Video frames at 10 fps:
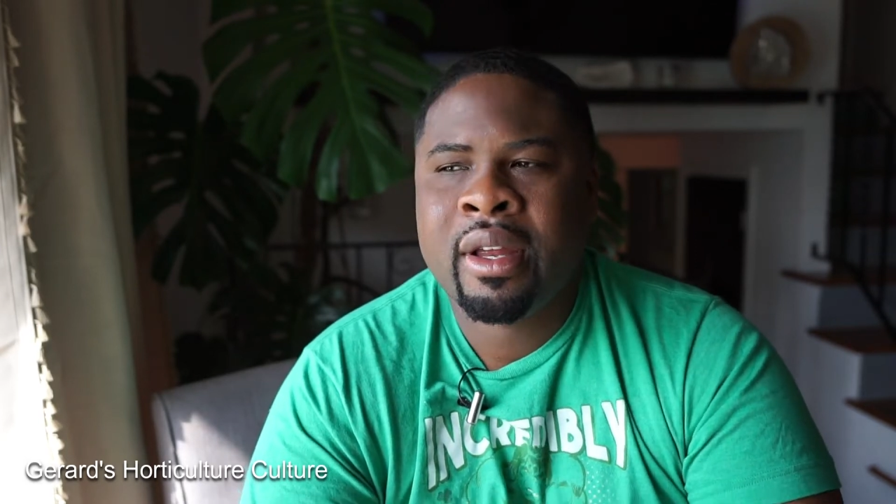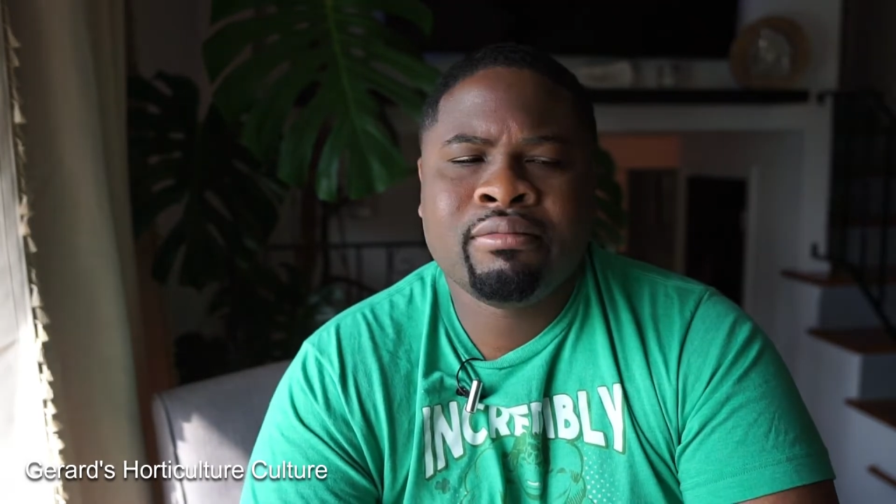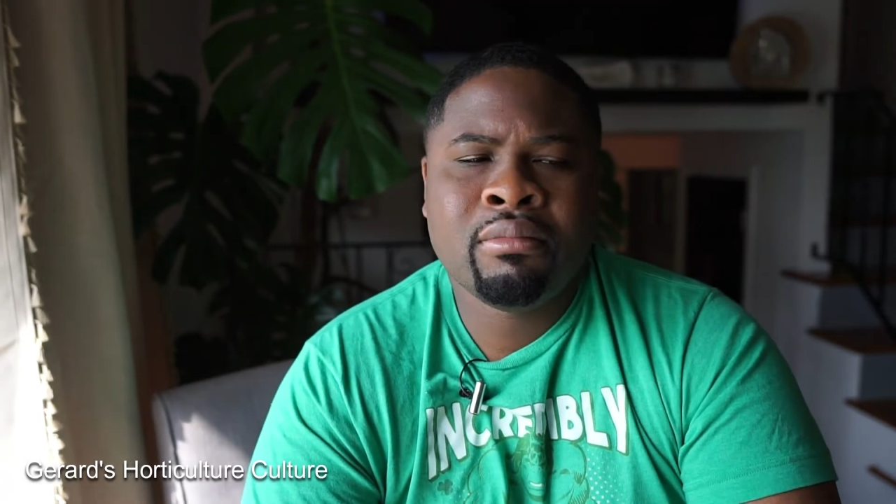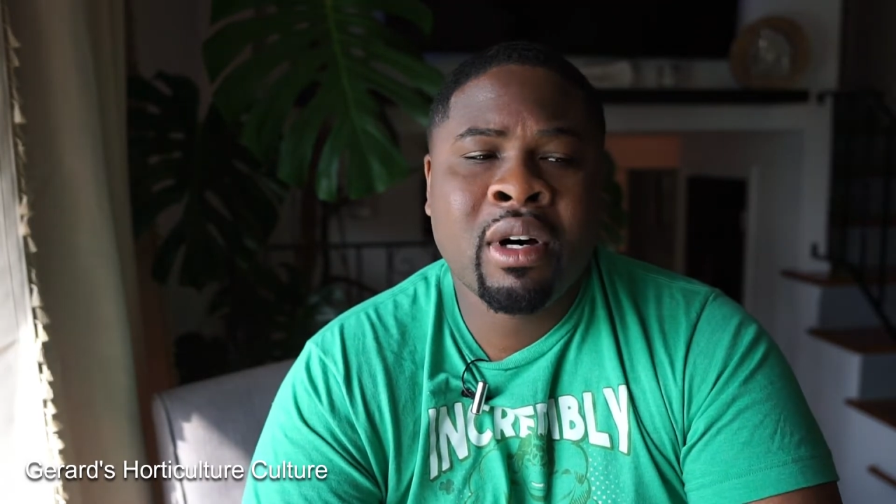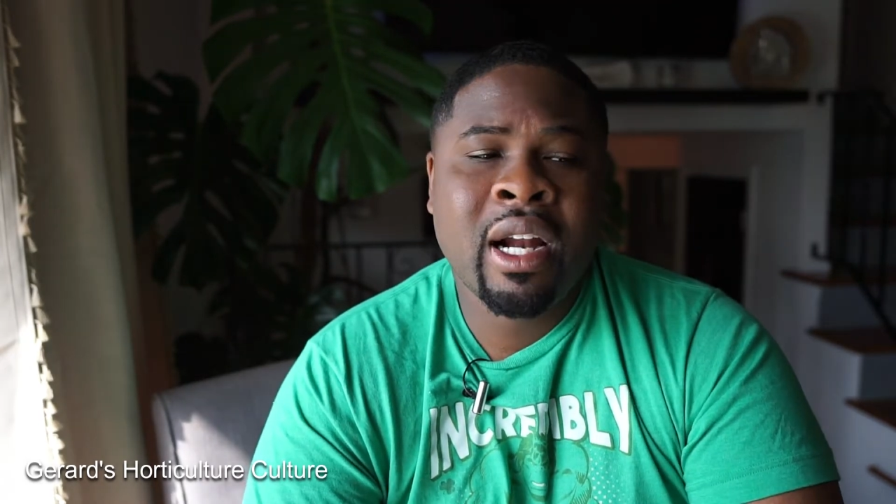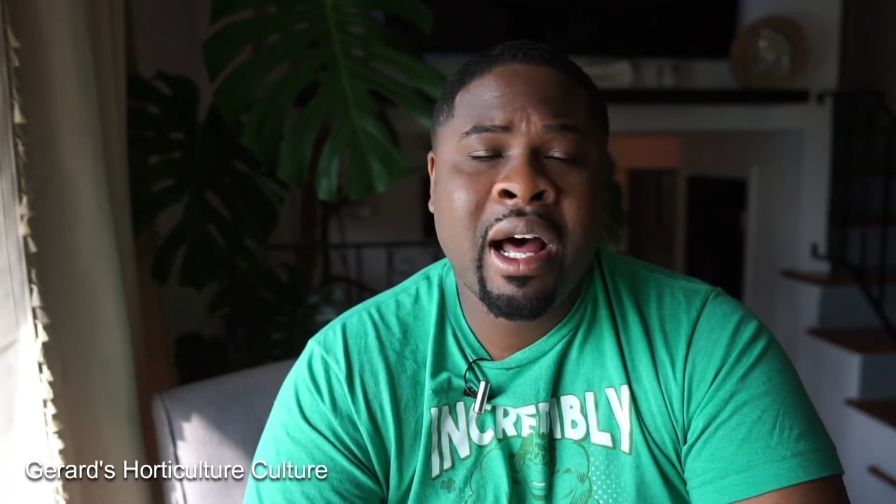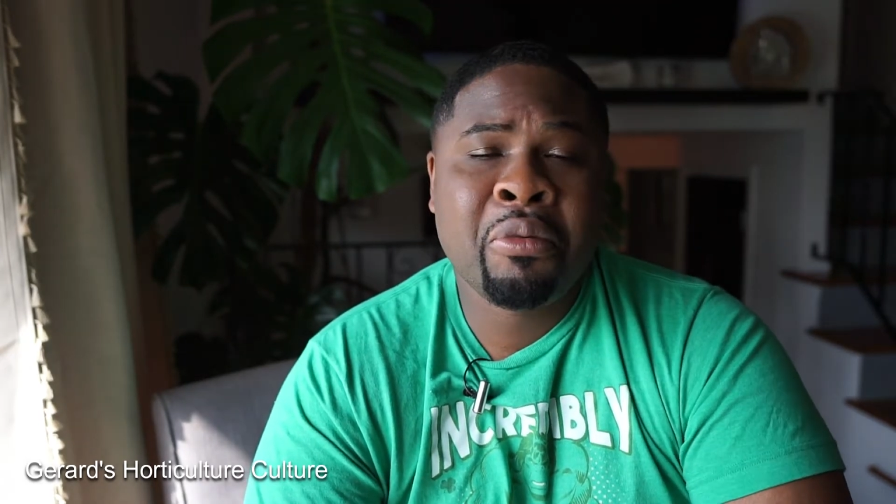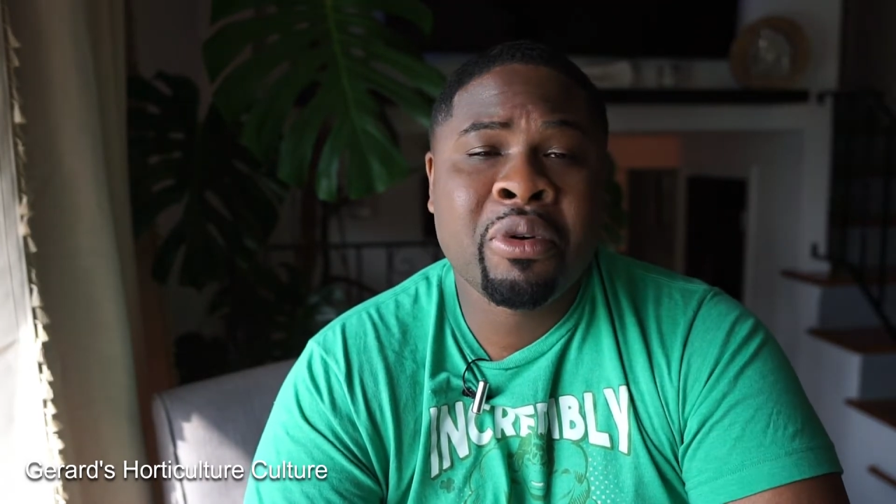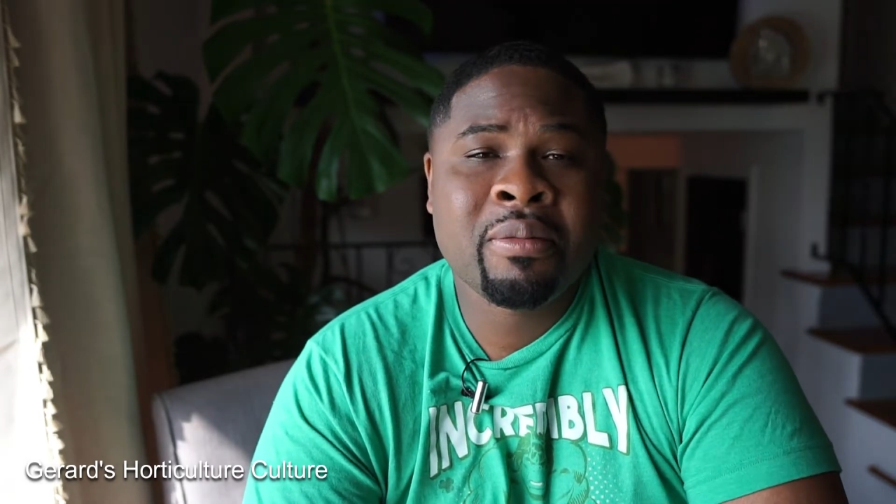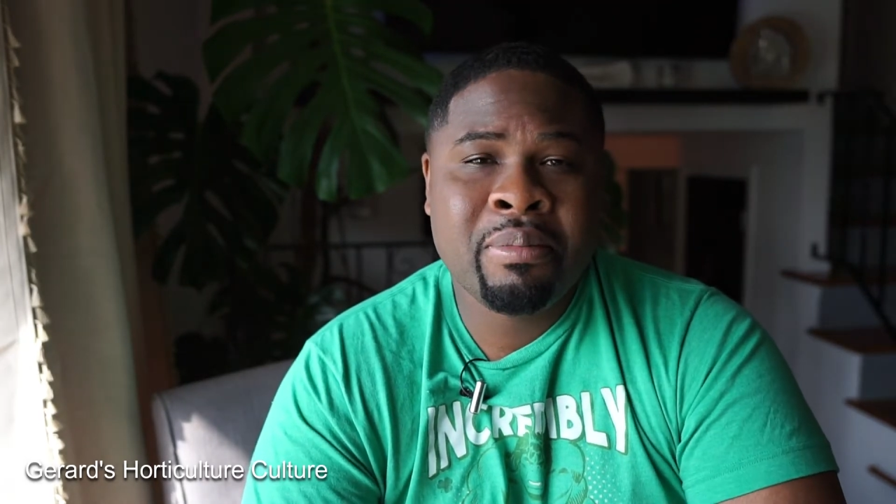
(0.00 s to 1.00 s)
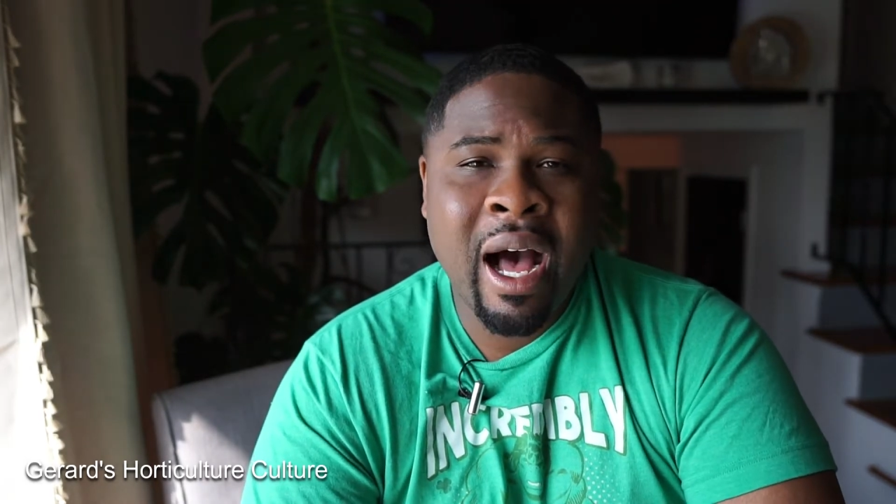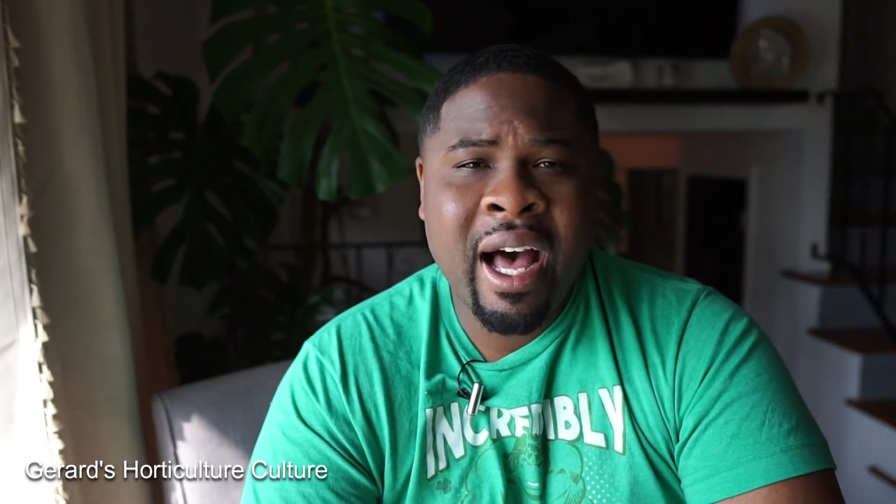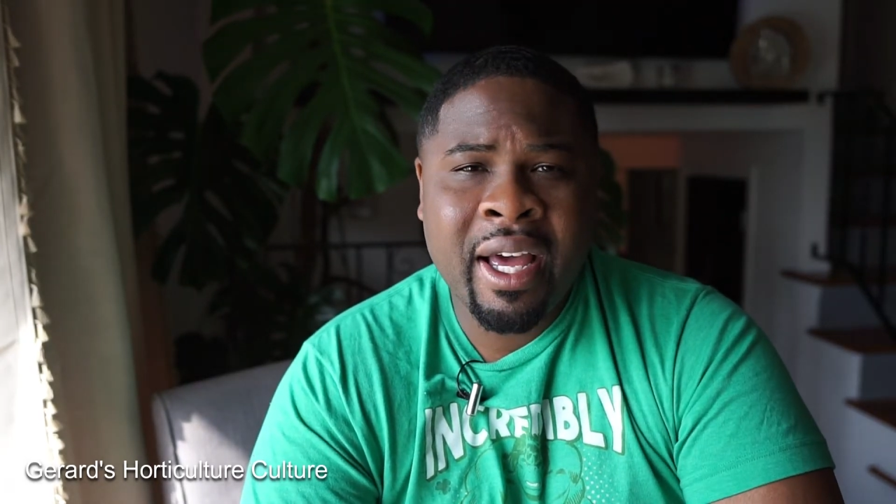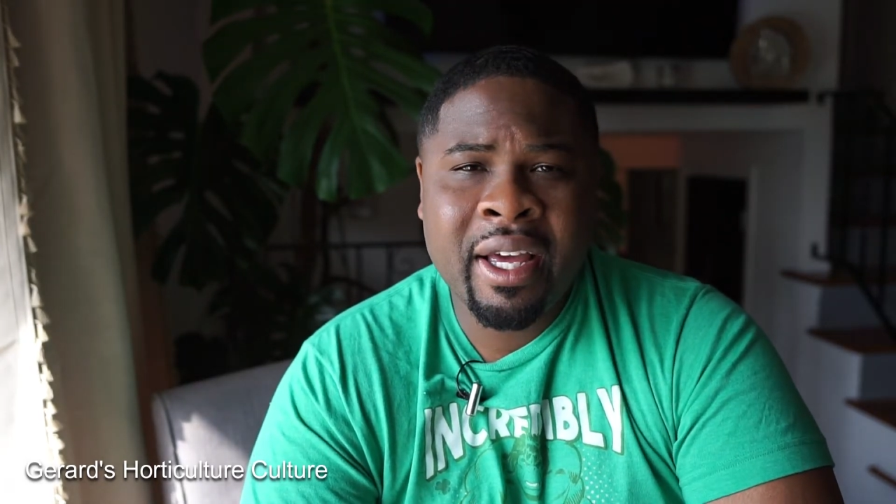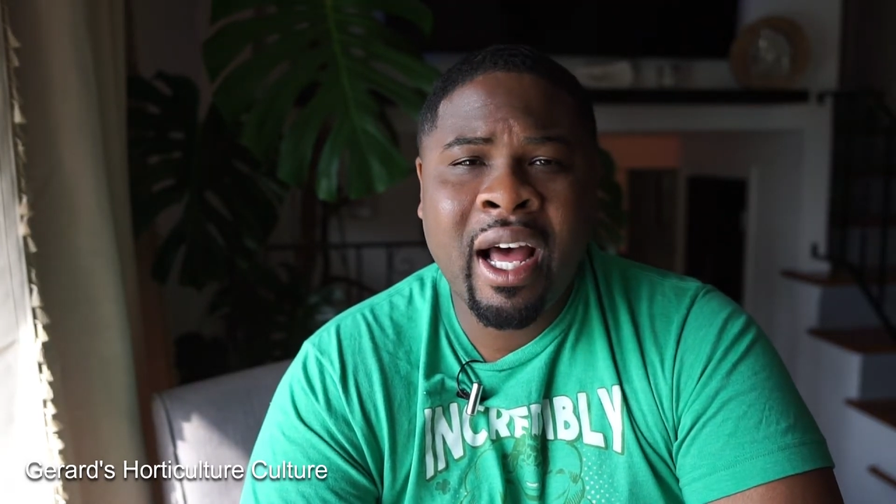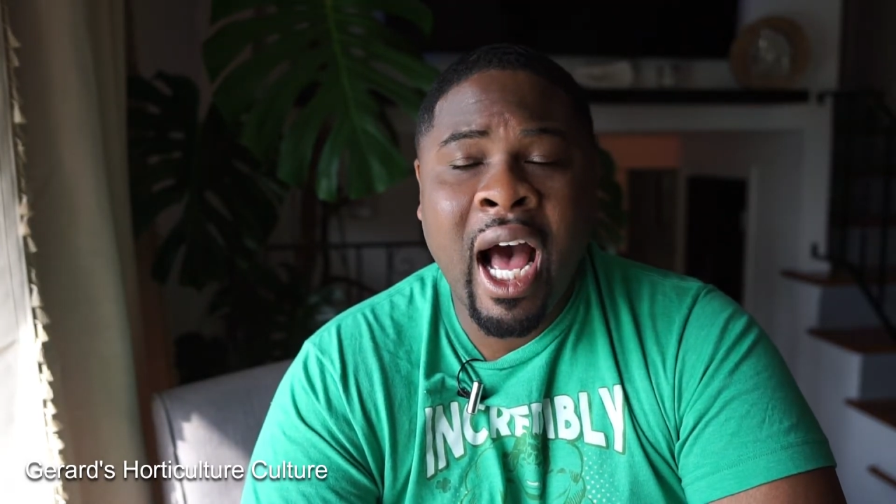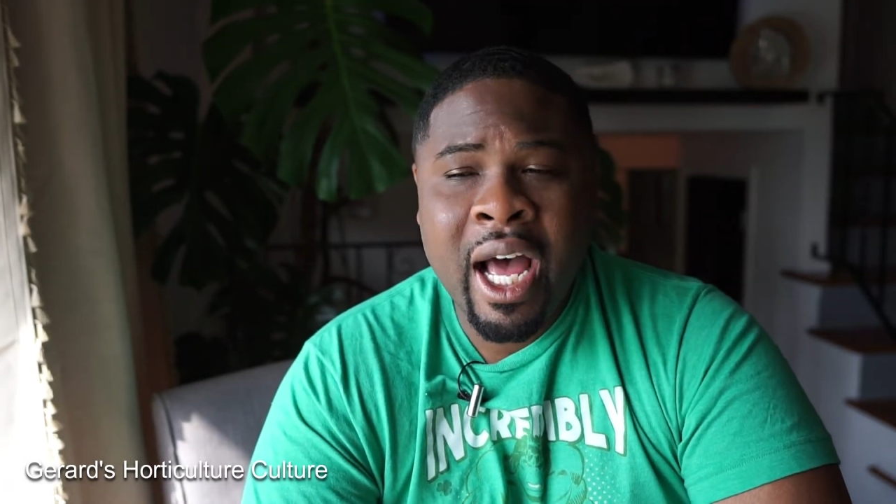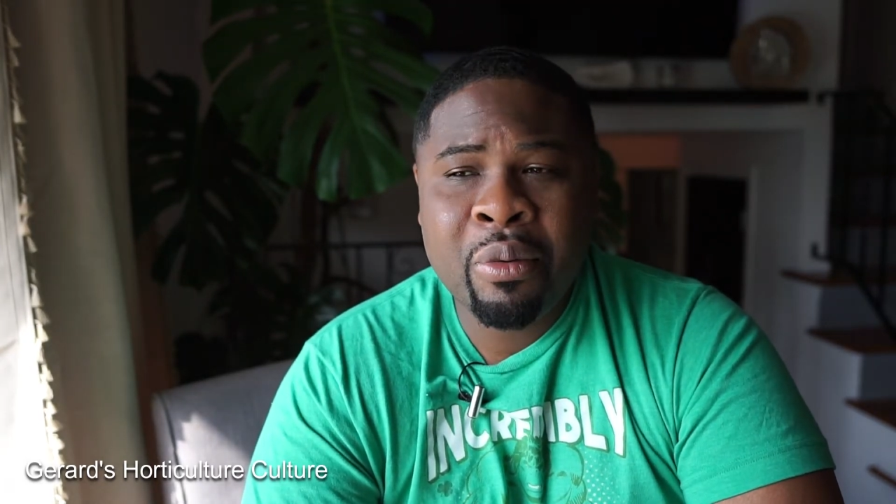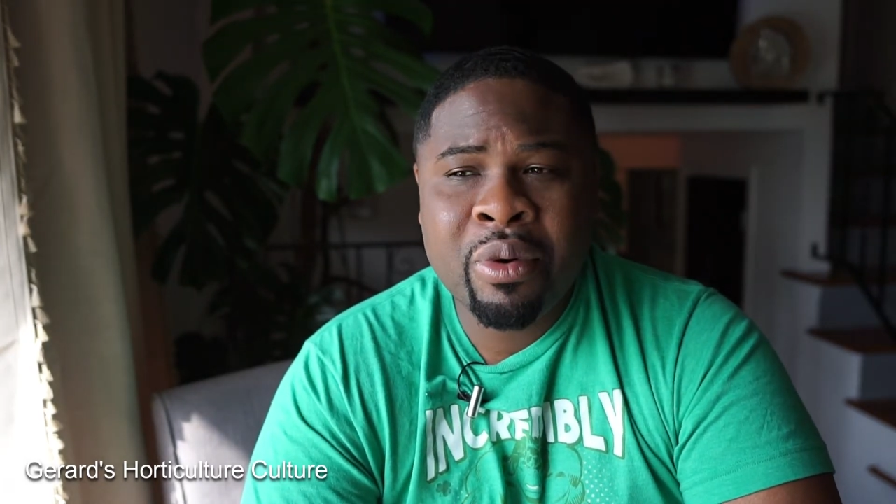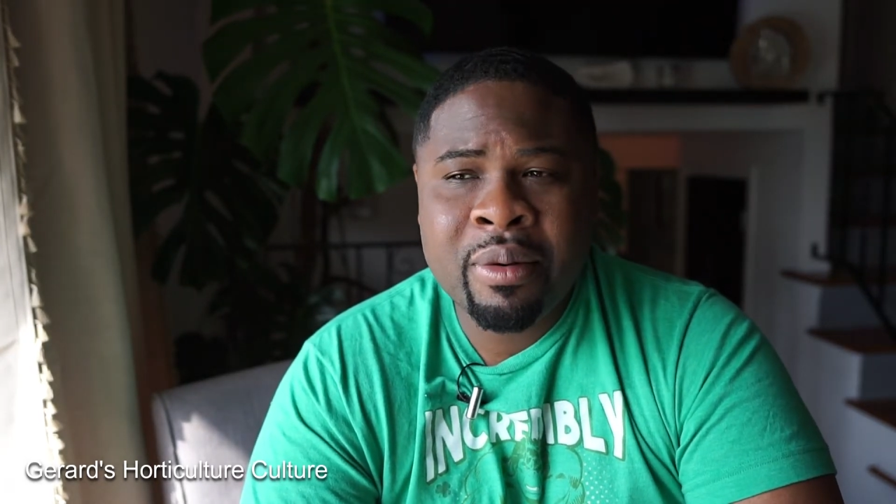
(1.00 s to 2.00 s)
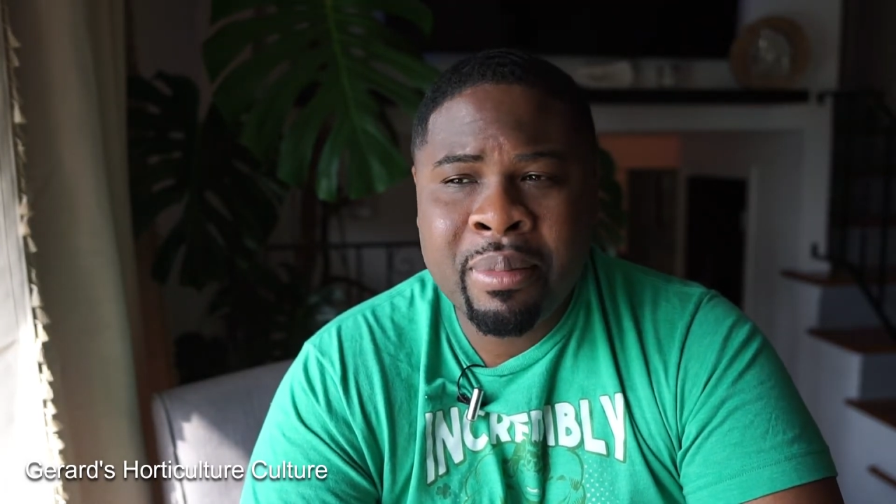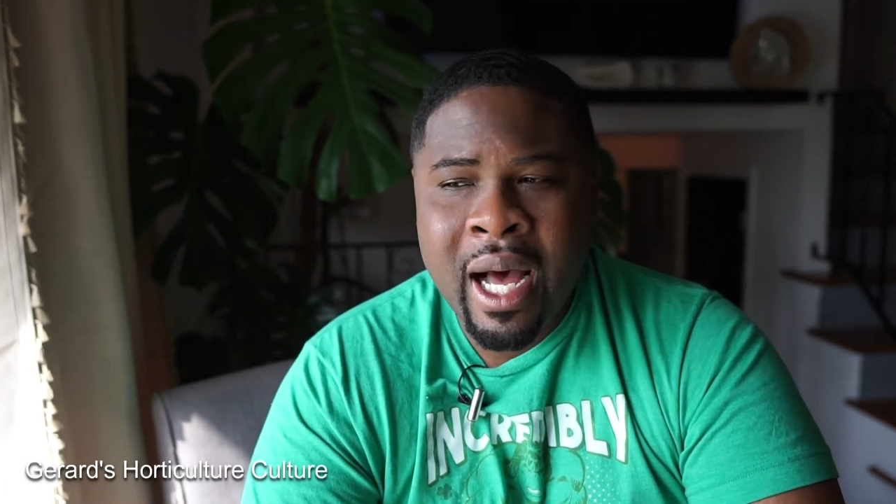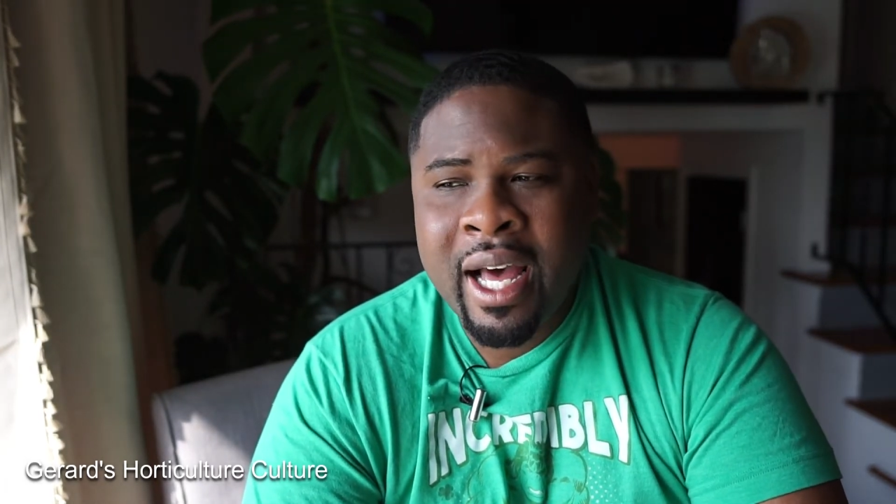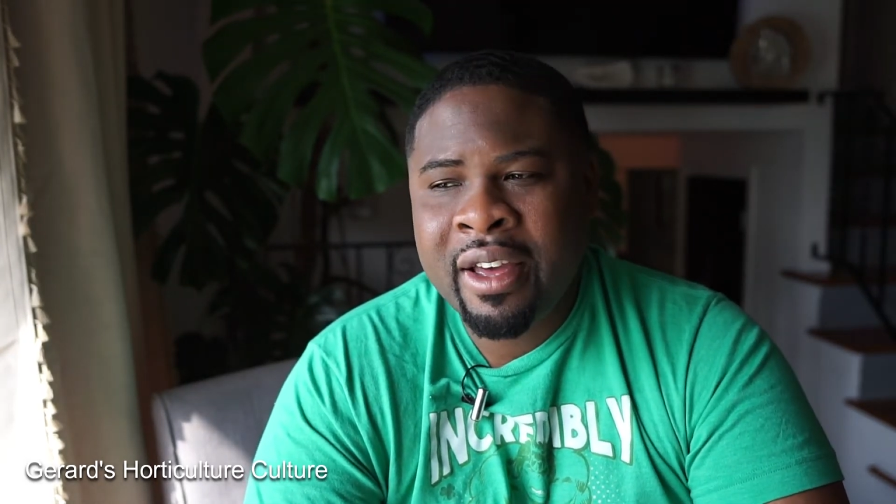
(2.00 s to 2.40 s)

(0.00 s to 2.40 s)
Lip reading: But I would buy